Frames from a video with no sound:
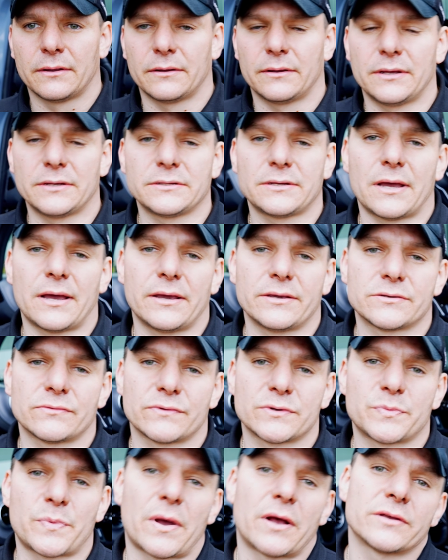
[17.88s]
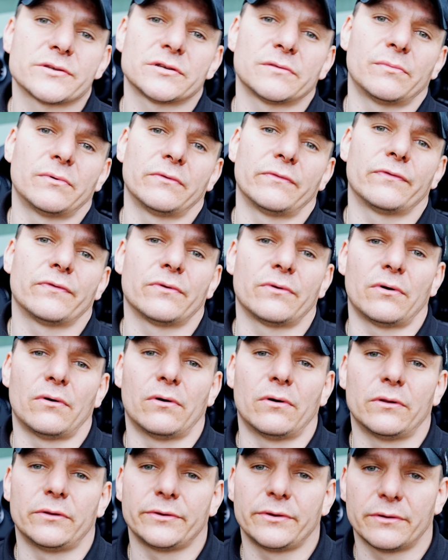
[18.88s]
This guy is responsible for
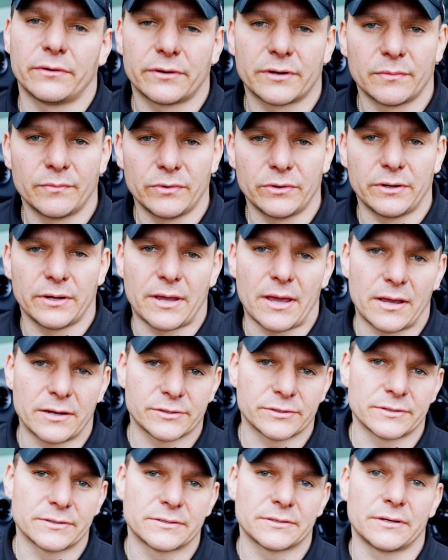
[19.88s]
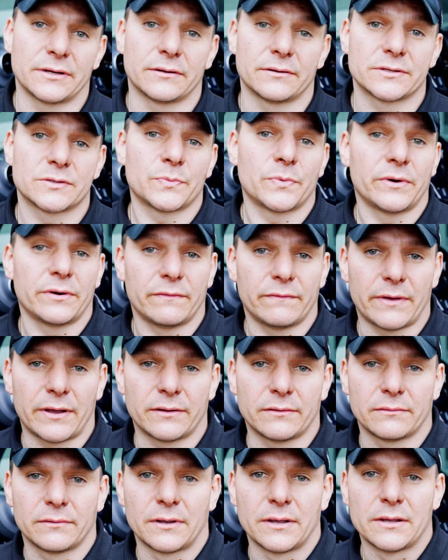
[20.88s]
all your communications in a Sprinter van.